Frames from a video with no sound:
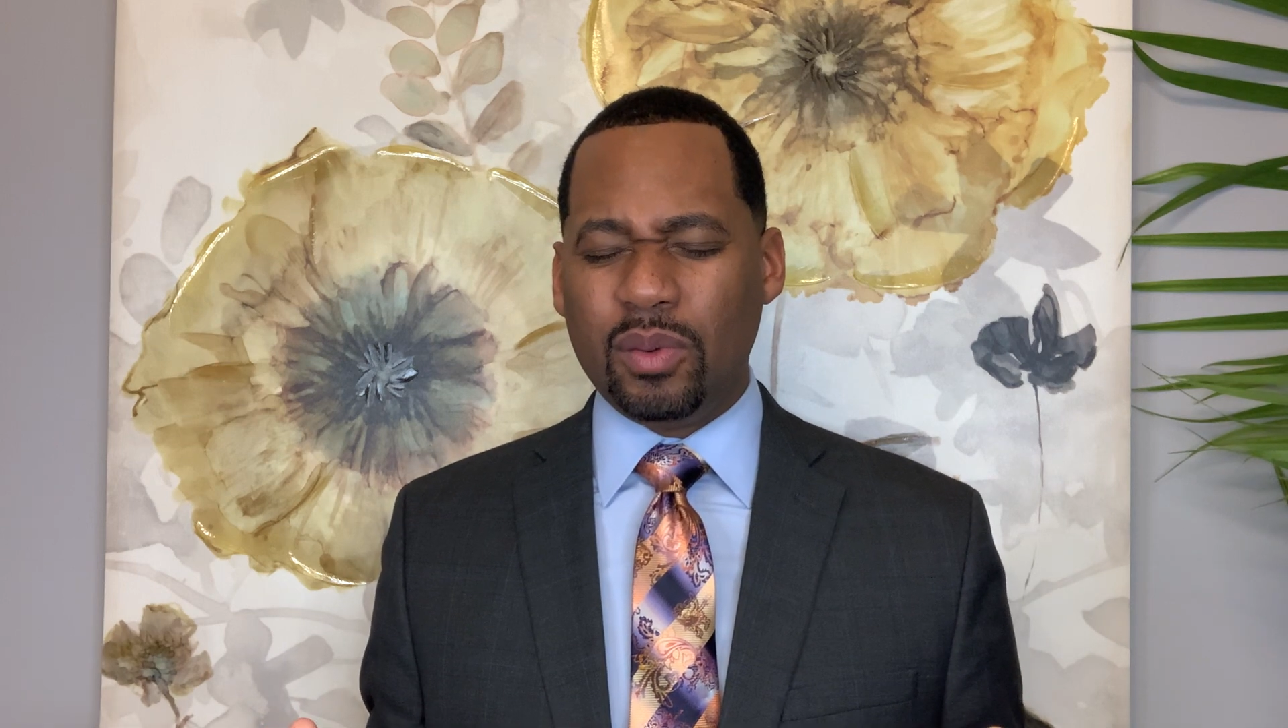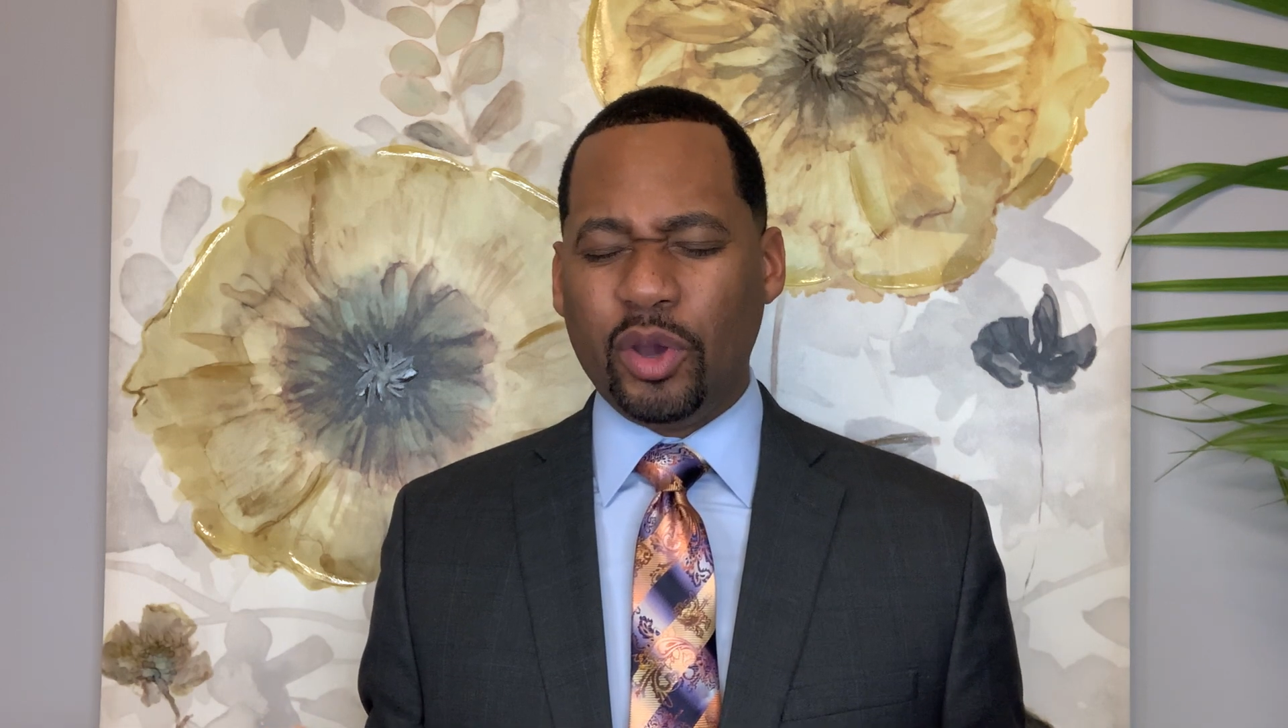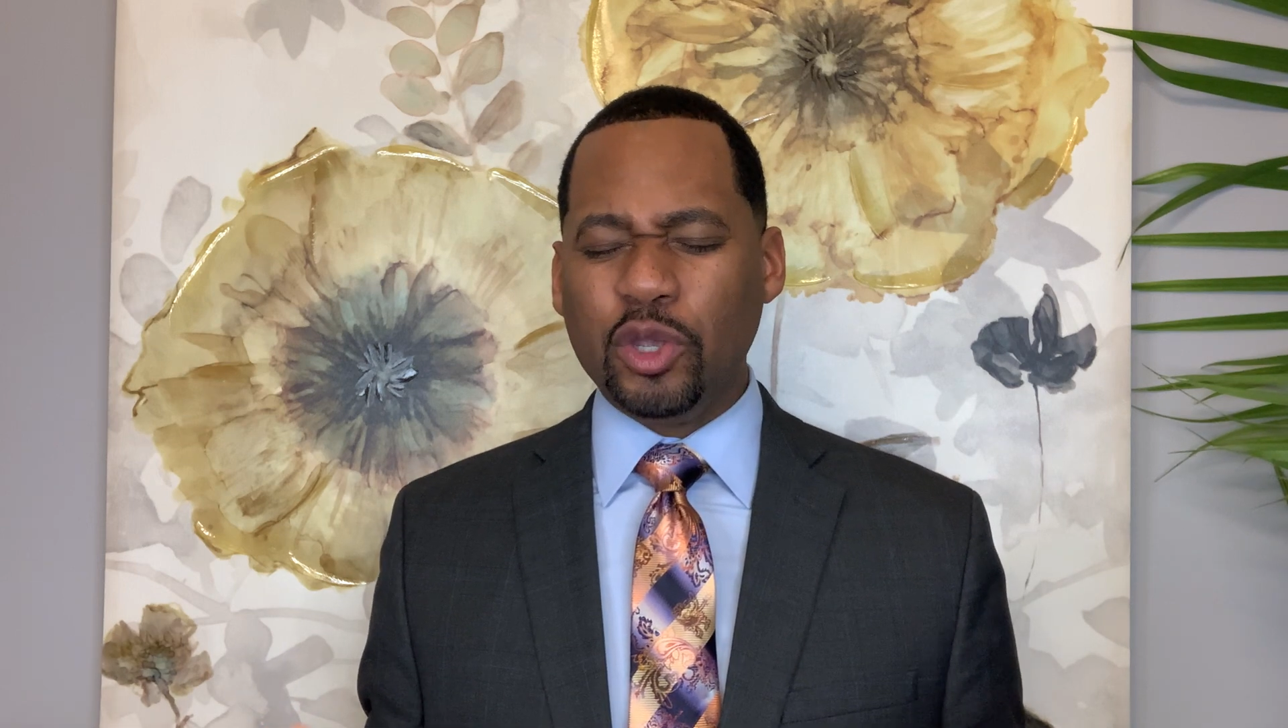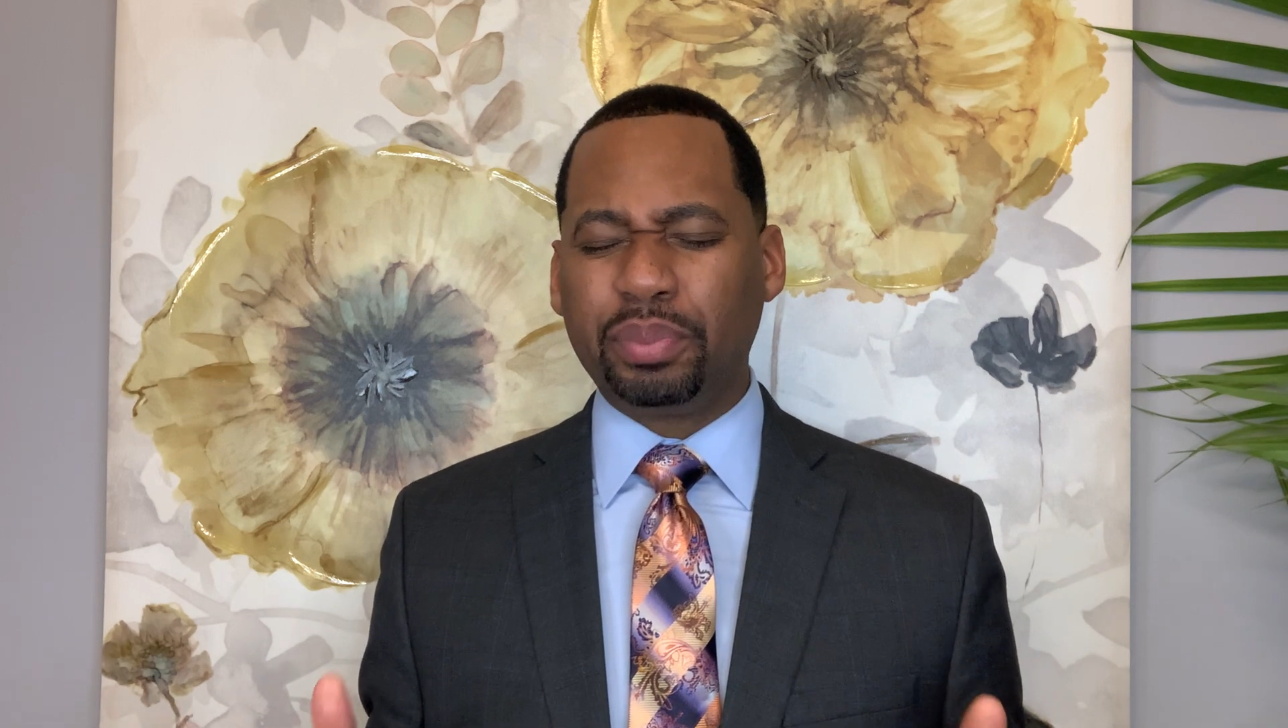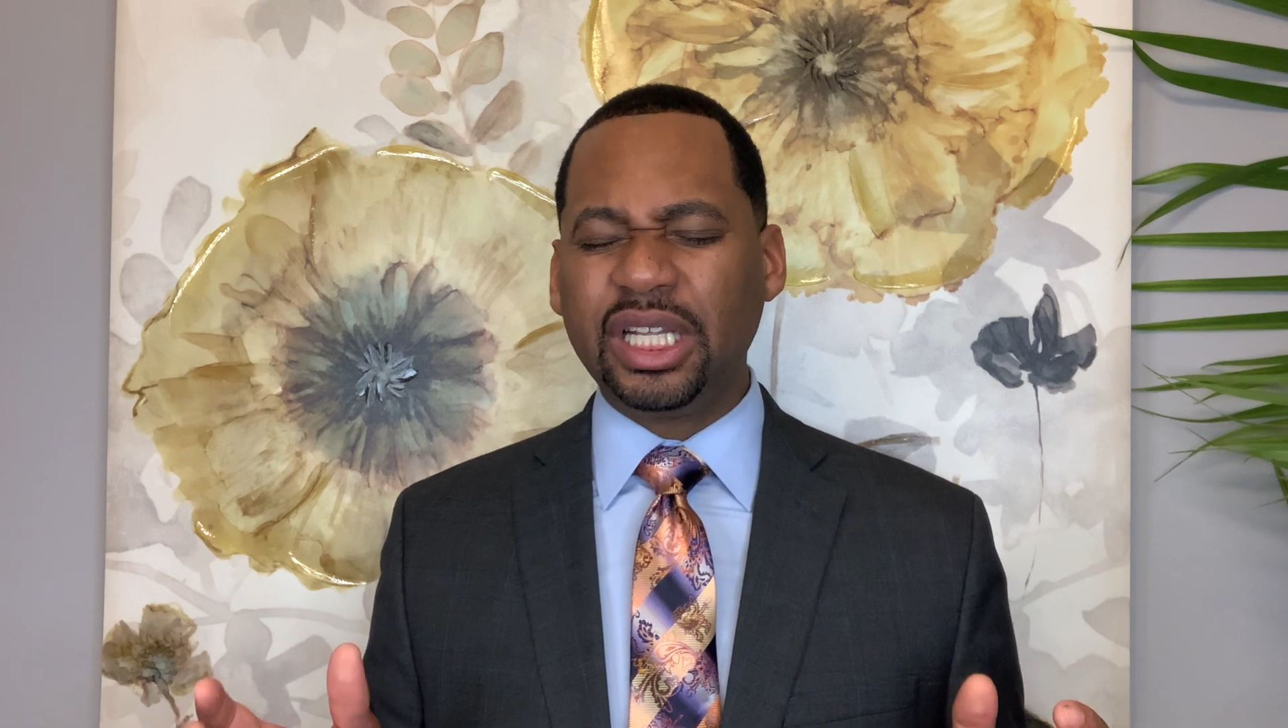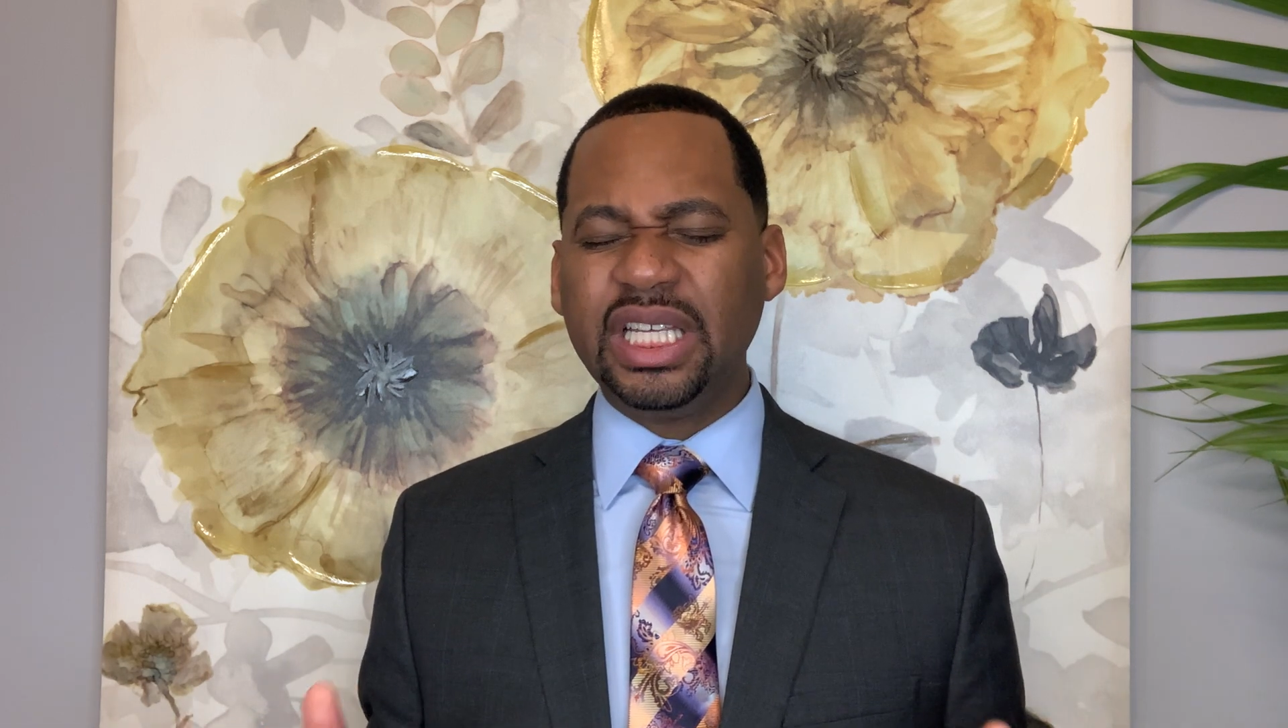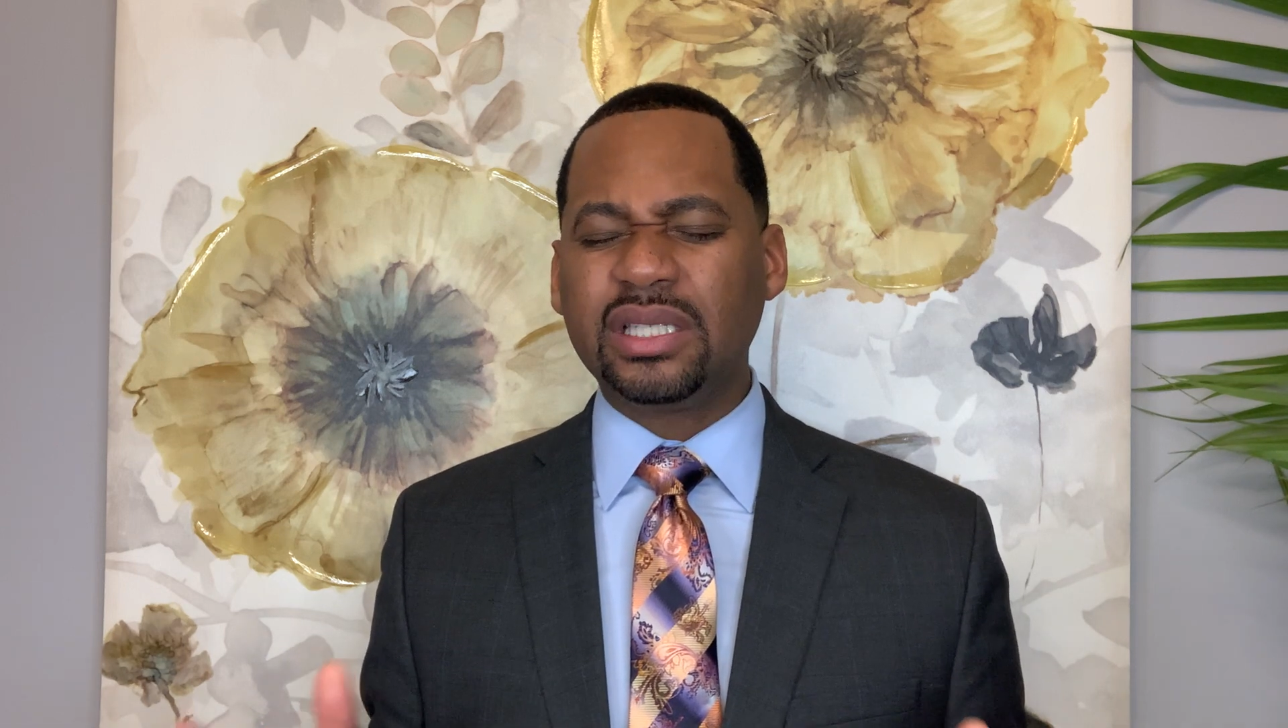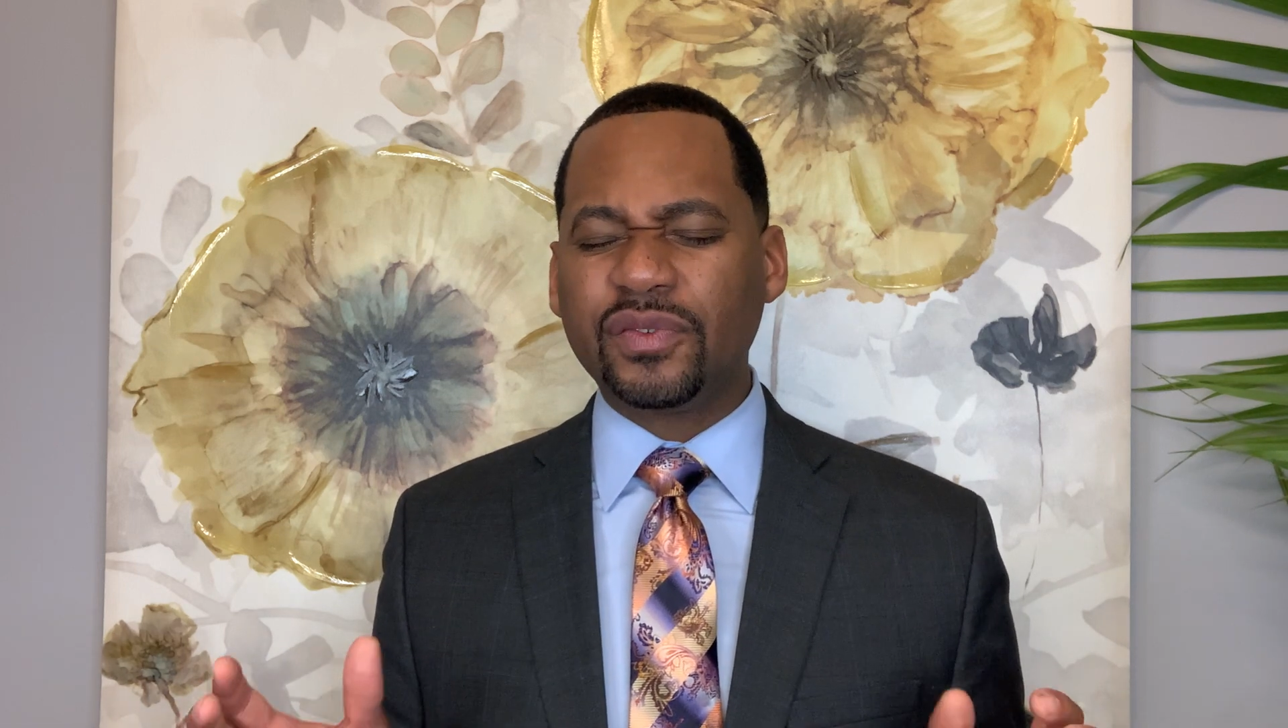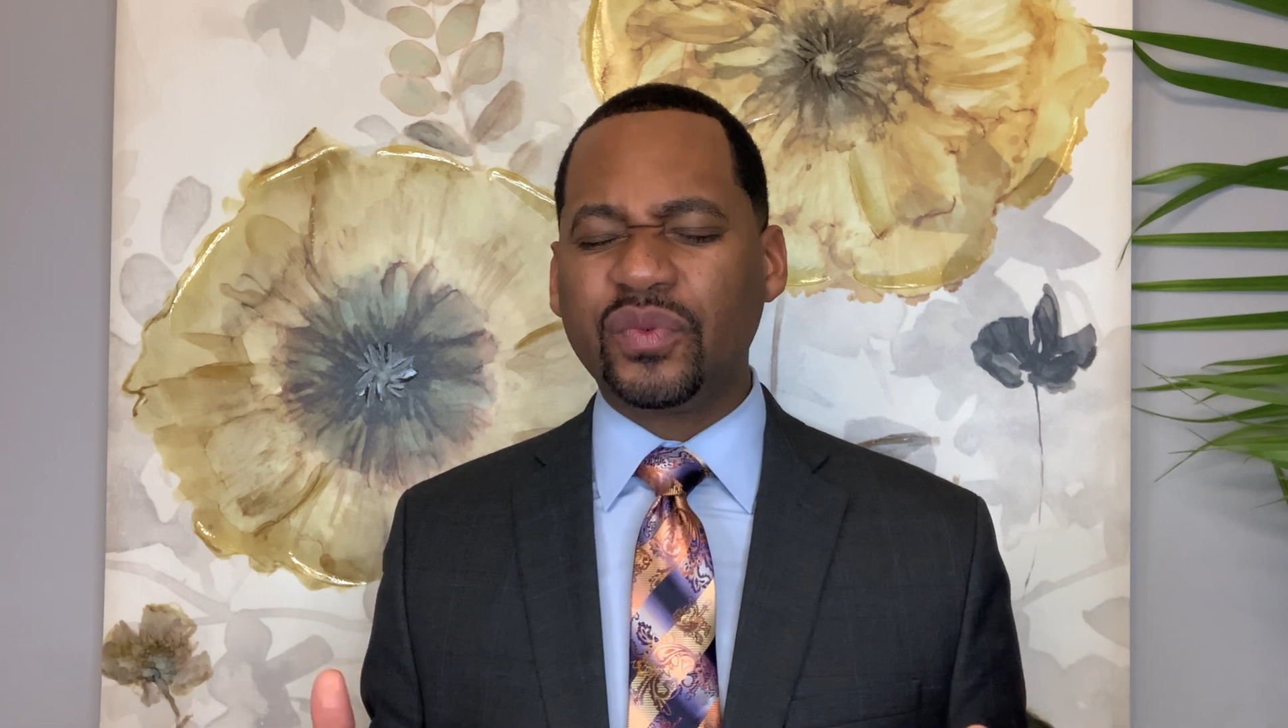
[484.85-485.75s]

Will you please